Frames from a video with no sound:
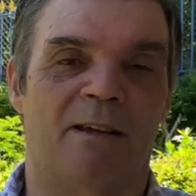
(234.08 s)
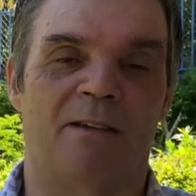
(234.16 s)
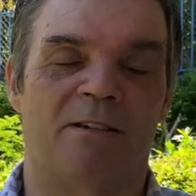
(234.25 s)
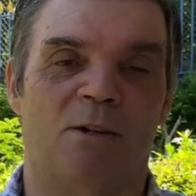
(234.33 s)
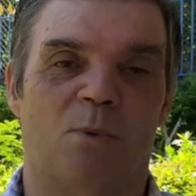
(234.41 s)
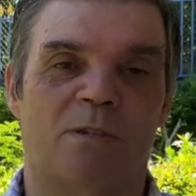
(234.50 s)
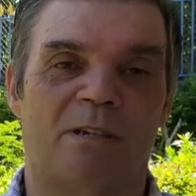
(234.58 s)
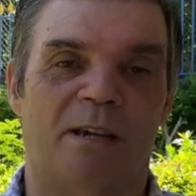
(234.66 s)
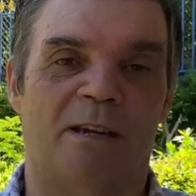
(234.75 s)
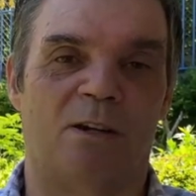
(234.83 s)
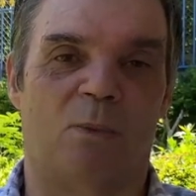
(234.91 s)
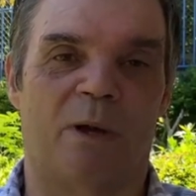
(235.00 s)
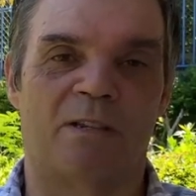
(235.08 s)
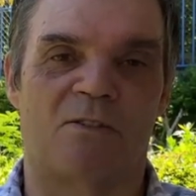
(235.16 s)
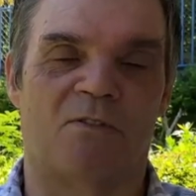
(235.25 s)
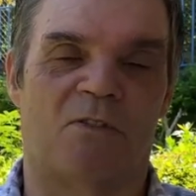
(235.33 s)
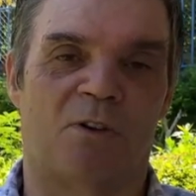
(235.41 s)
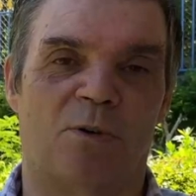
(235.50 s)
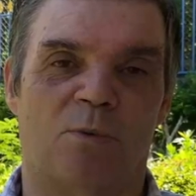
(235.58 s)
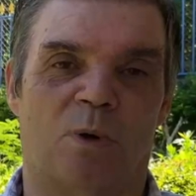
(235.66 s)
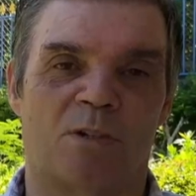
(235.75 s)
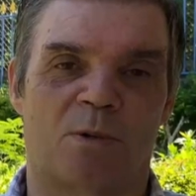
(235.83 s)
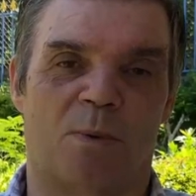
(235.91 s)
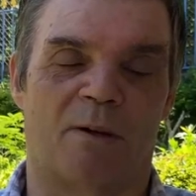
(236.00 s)
She wasn't into Western food
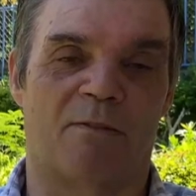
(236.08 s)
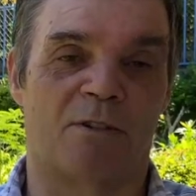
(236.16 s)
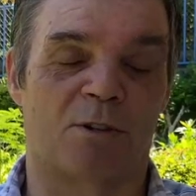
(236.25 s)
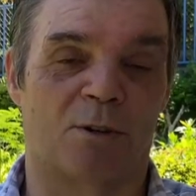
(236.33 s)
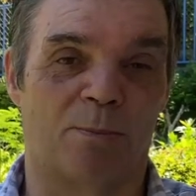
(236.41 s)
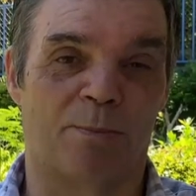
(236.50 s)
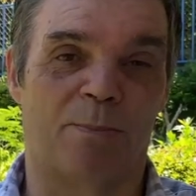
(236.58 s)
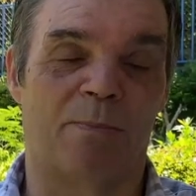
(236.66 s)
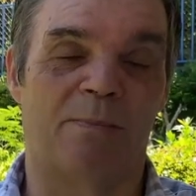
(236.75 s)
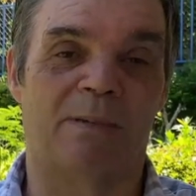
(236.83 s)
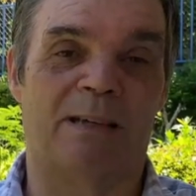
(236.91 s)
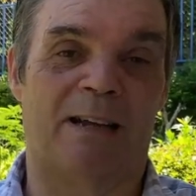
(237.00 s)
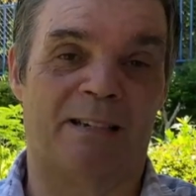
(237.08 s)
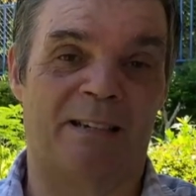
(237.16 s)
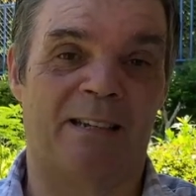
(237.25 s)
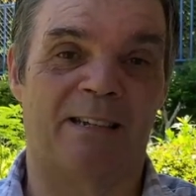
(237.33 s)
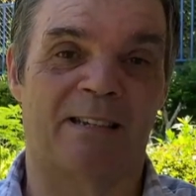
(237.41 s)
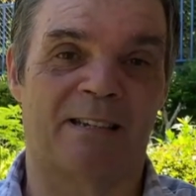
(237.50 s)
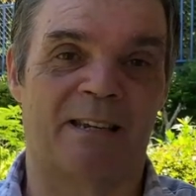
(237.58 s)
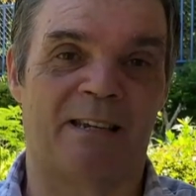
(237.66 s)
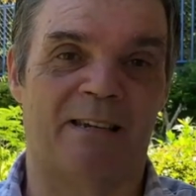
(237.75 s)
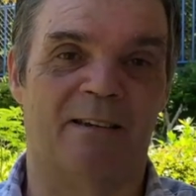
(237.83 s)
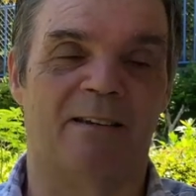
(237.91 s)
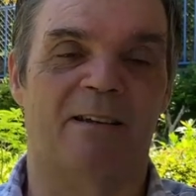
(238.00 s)
whatsoever, so as you can
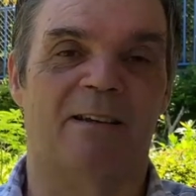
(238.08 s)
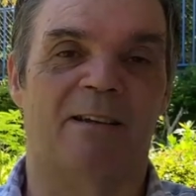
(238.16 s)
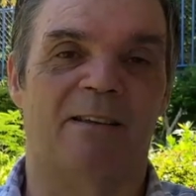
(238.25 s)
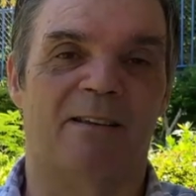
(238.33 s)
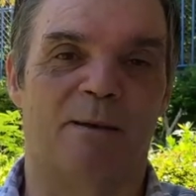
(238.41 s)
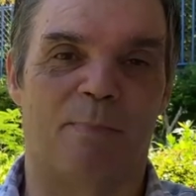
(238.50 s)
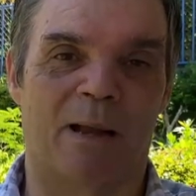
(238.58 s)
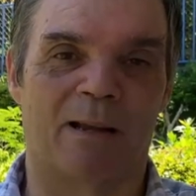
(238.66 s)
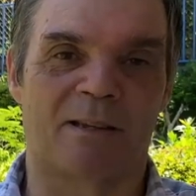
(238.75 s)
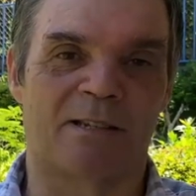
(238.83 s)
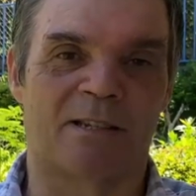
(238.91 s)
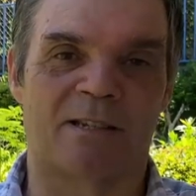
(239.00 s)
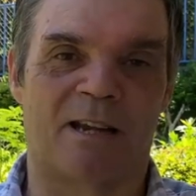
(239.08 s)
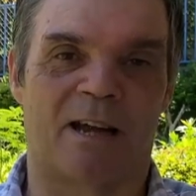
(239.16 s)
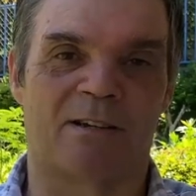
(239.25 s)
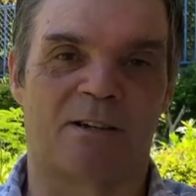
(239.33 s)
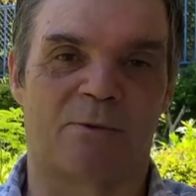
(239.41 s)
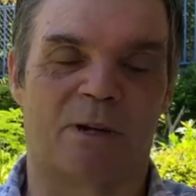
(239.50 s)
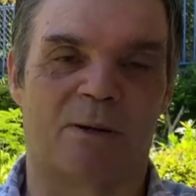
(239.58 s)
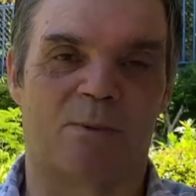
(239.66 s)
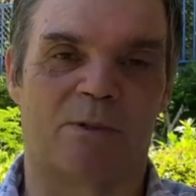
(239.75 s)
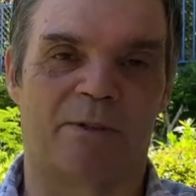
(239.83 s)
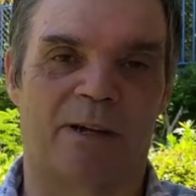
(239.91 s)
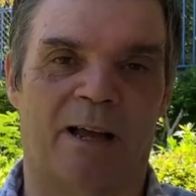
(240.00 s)
see, the bells are starting to ring
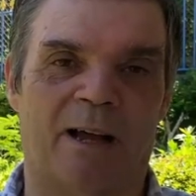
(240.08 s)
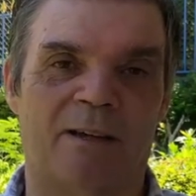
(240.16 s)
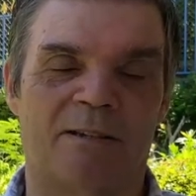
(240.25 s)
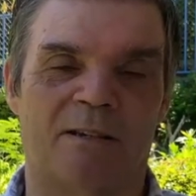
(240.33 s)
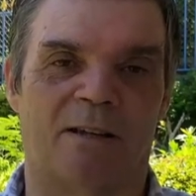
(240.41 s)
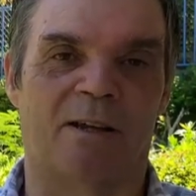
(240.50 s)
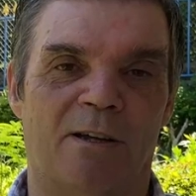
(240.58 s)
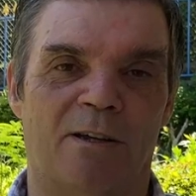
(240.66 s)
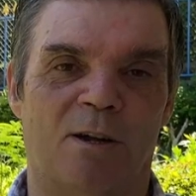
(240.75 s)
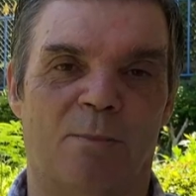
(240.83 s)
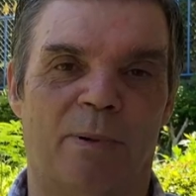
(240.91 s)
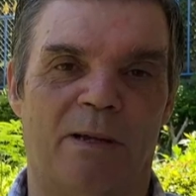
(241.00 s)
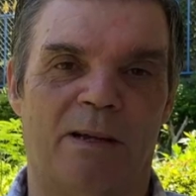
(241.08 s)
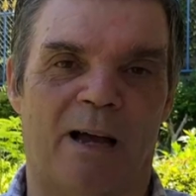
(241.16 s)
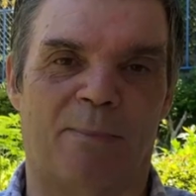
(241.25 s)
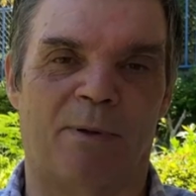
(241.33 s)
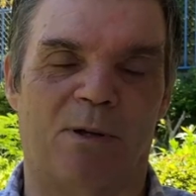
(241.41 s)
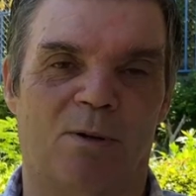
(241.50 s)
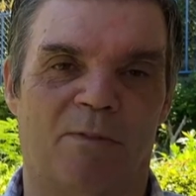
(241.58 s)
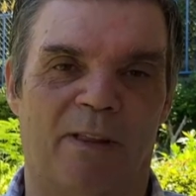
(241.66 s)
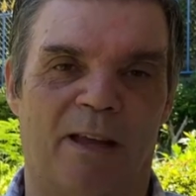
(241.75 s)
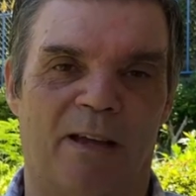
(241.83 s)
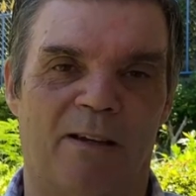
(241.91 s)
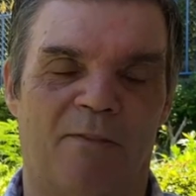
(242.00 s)
with regard to not being happy over
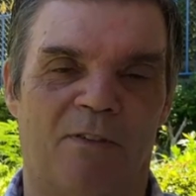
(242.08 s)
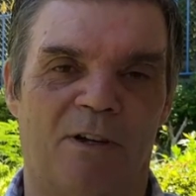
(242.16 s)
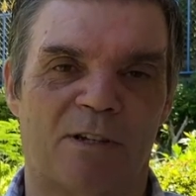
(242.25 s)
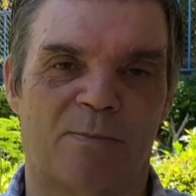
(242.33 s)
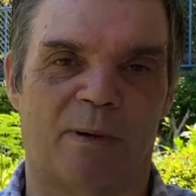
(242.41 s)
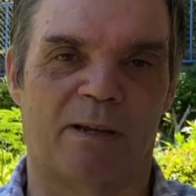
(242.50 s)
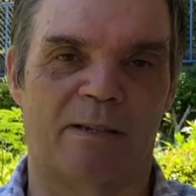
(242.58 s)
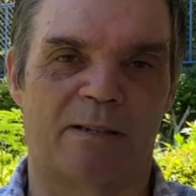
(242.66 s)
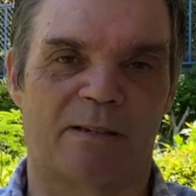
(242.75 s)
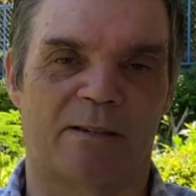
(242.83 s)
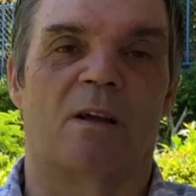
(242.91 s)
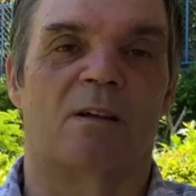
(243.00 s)
there in the first place.